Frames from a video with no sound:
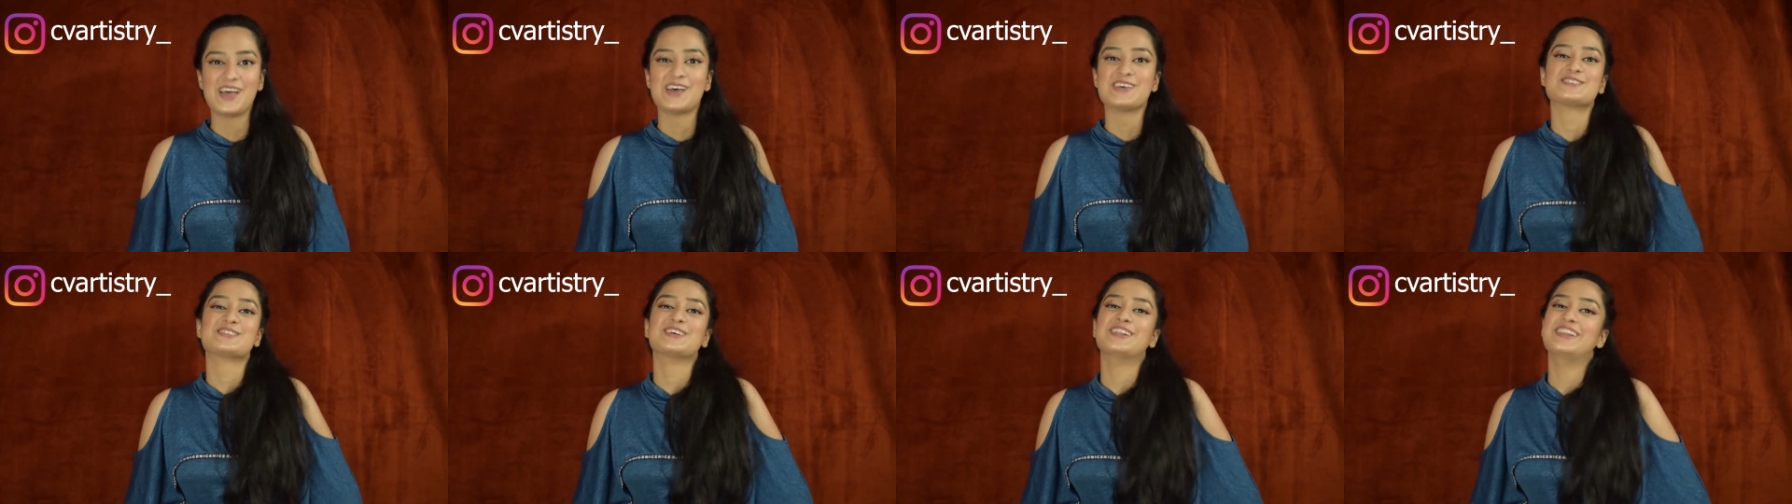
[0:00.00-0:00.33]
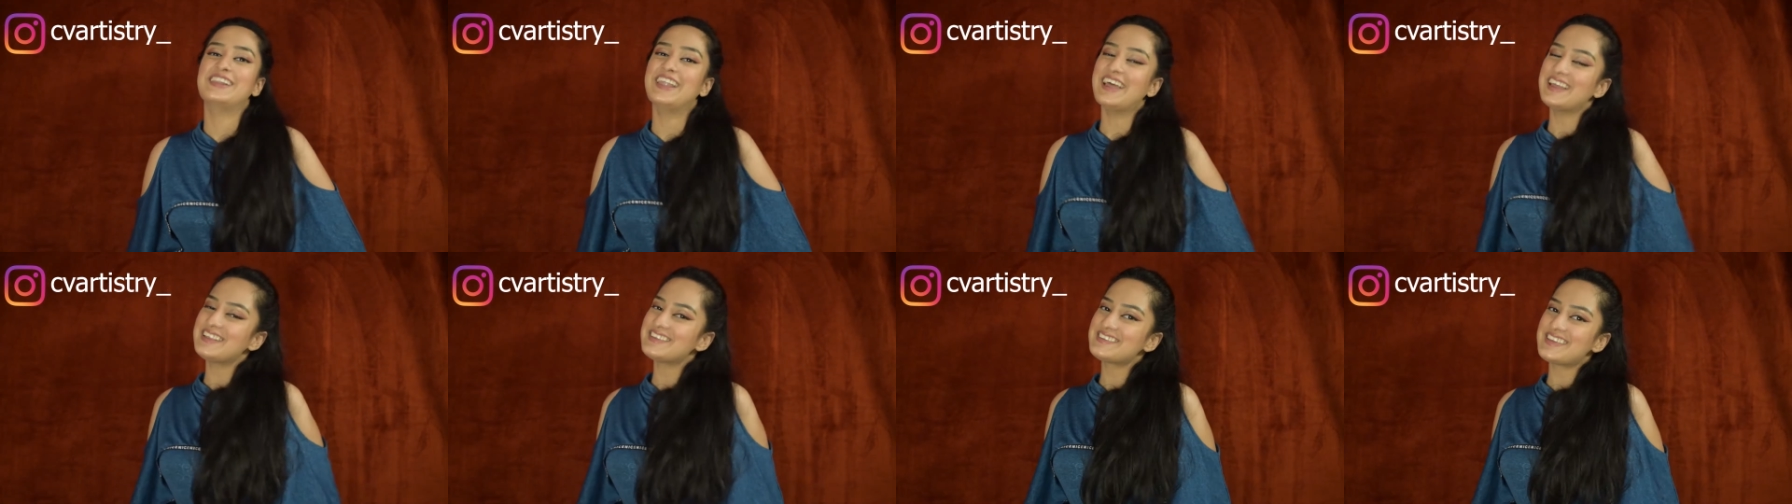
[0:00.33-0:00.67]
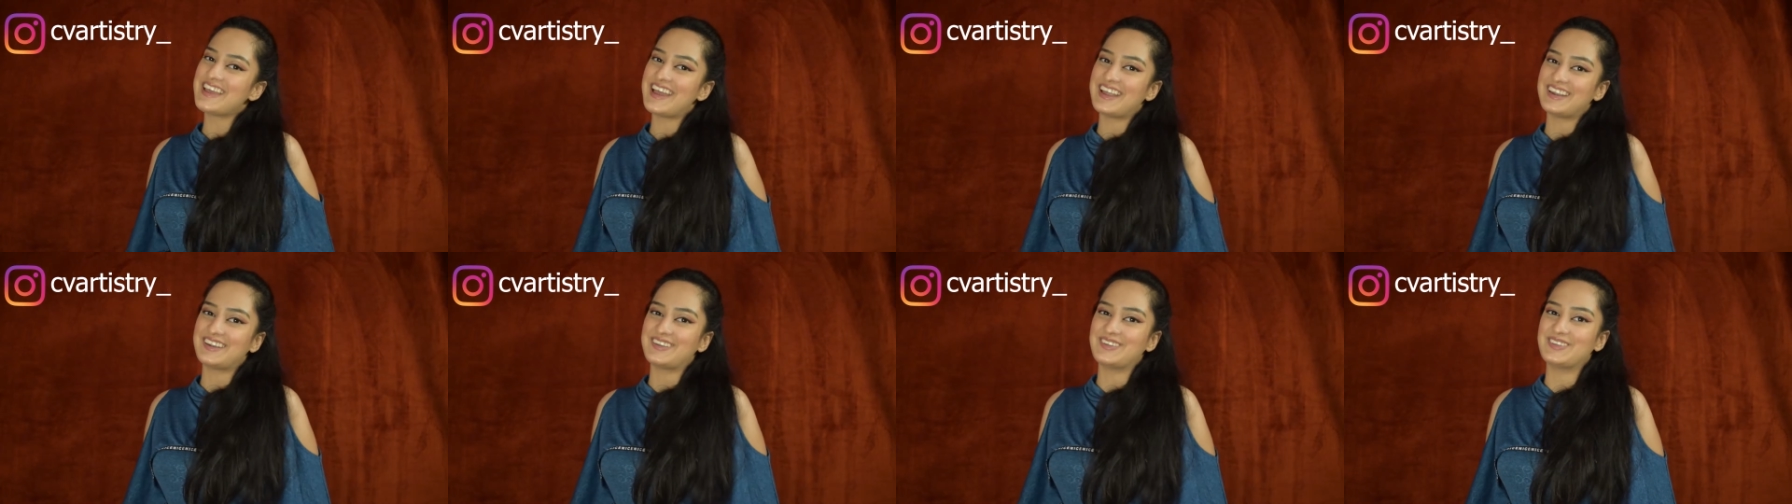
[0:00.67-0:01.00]
So let's
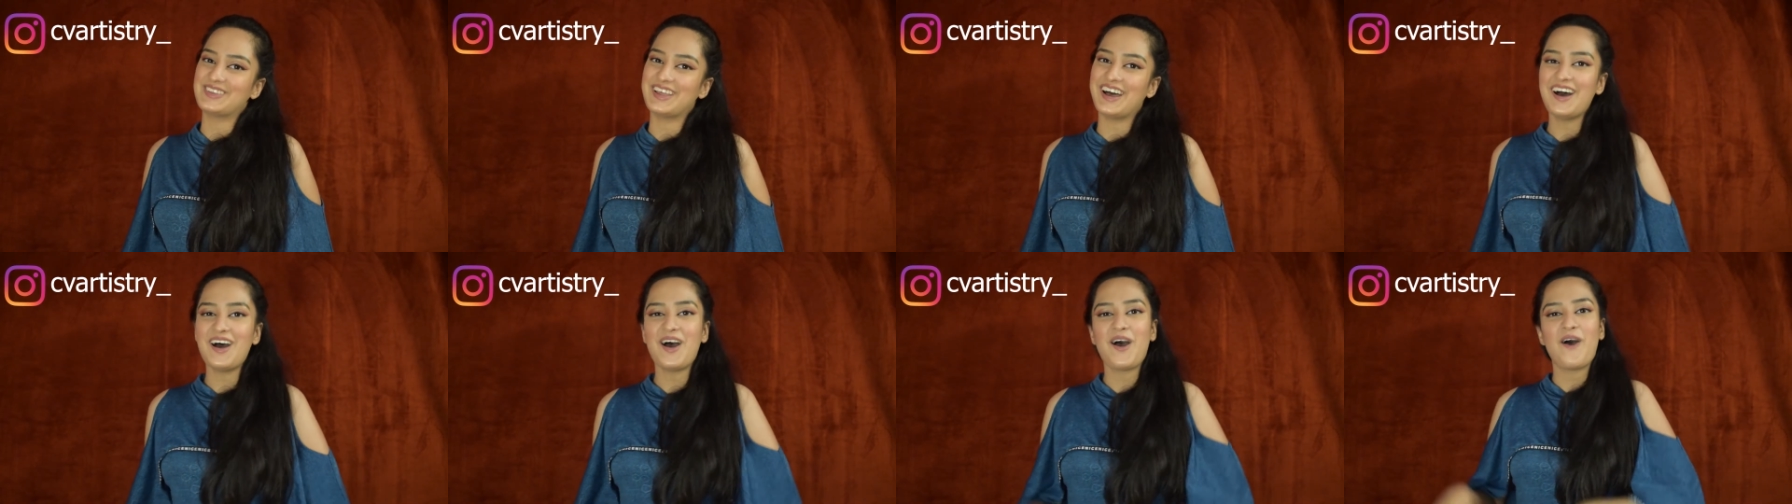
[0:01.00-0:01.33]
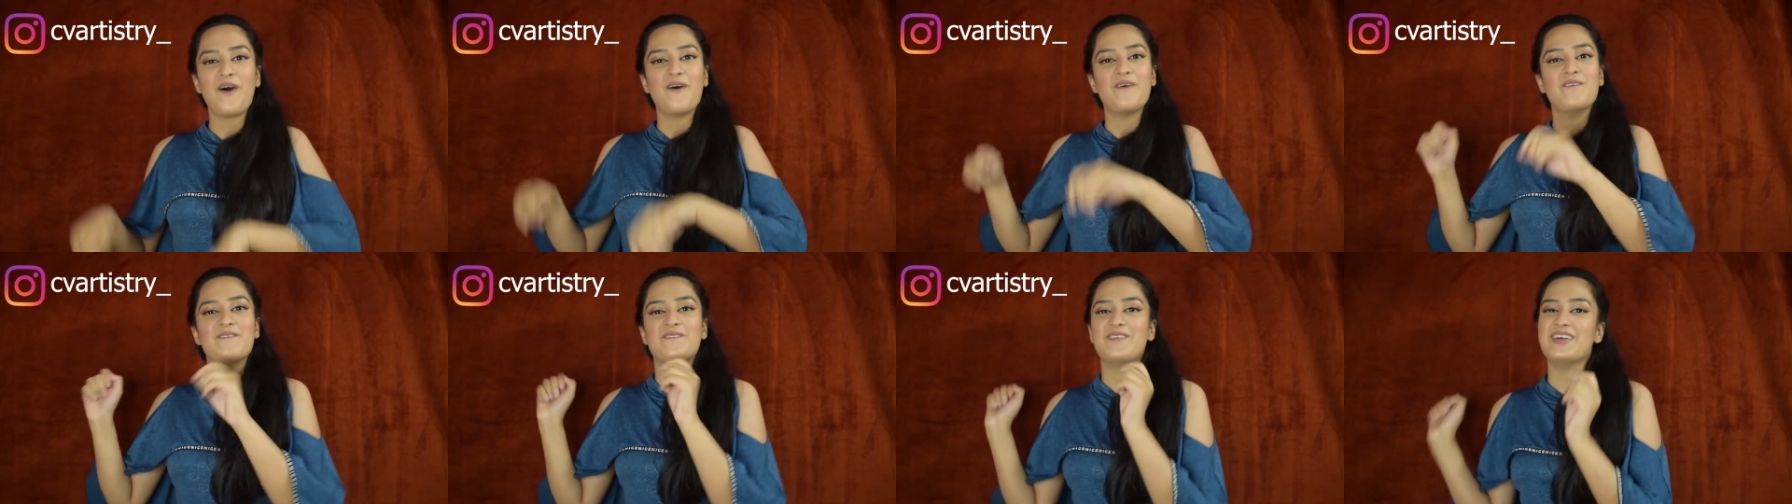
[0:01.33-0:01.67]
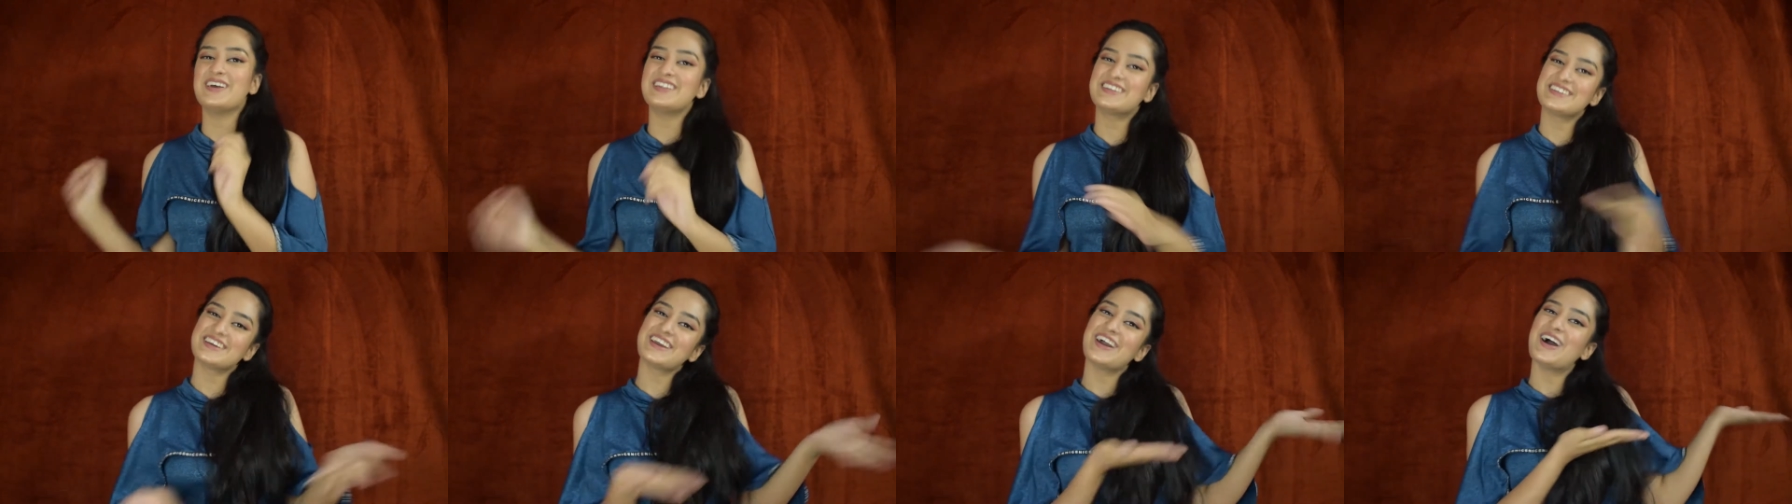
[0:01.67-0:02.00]
head to the
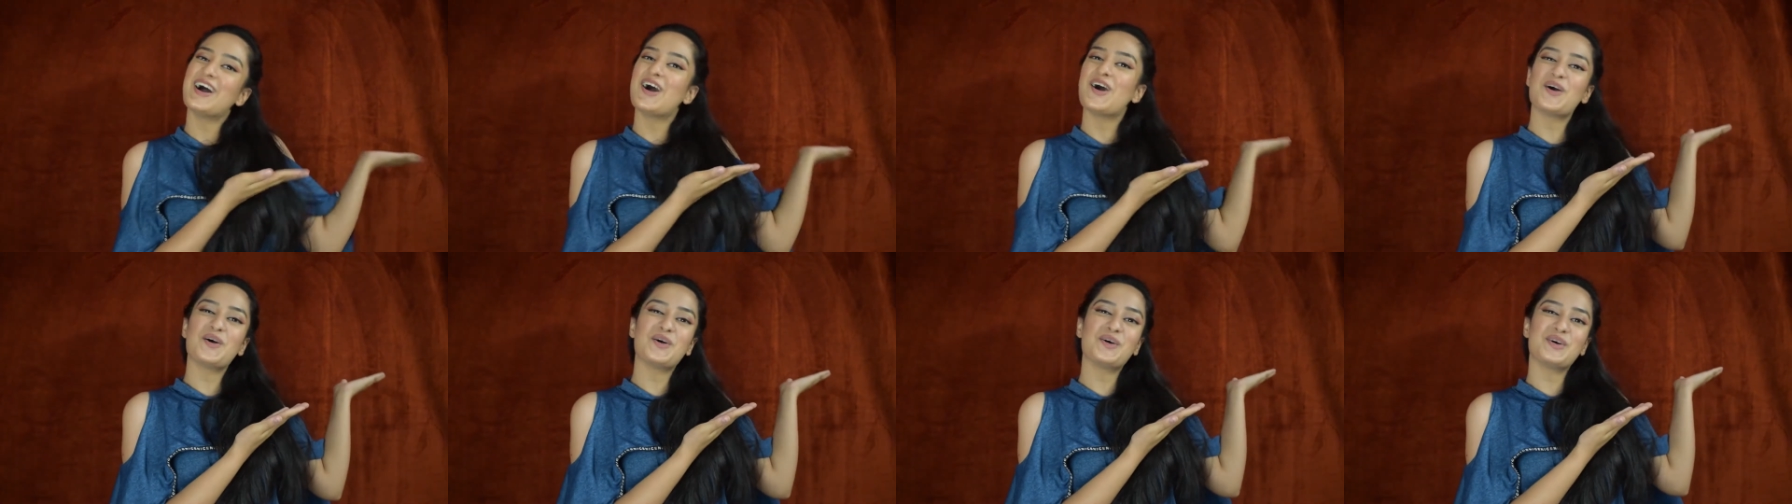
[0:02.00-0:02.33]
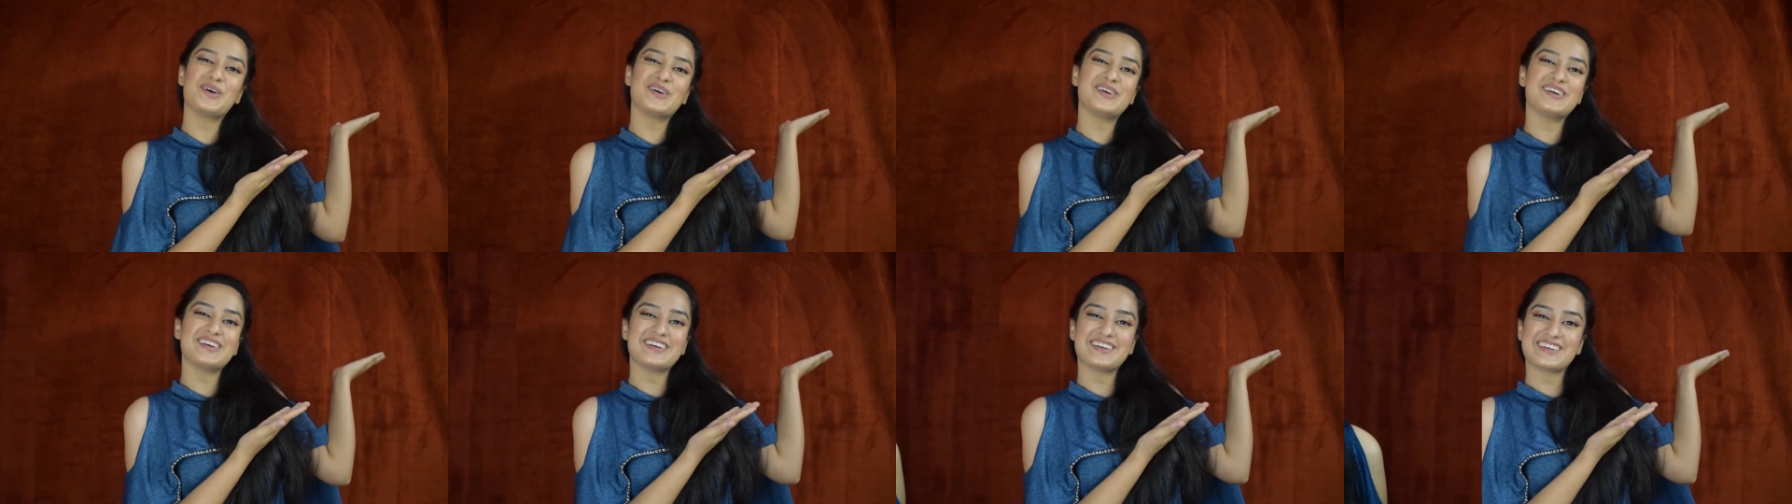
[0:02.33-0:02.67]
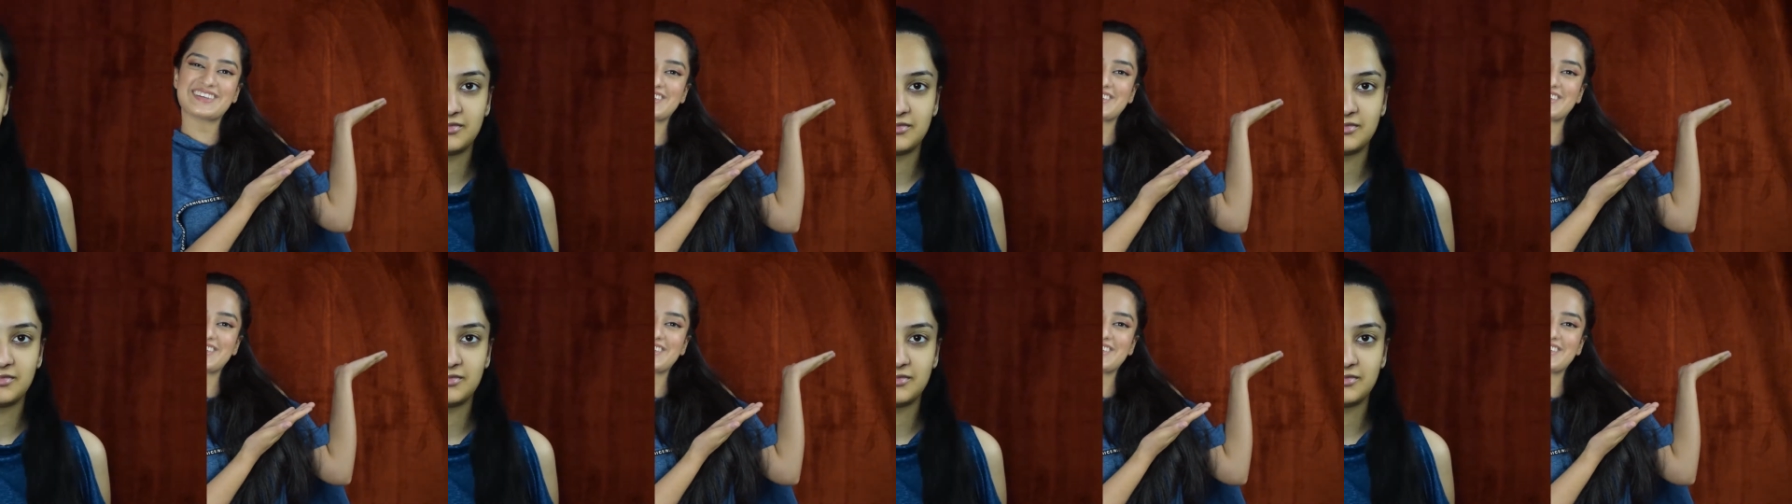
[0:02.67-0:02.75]
video.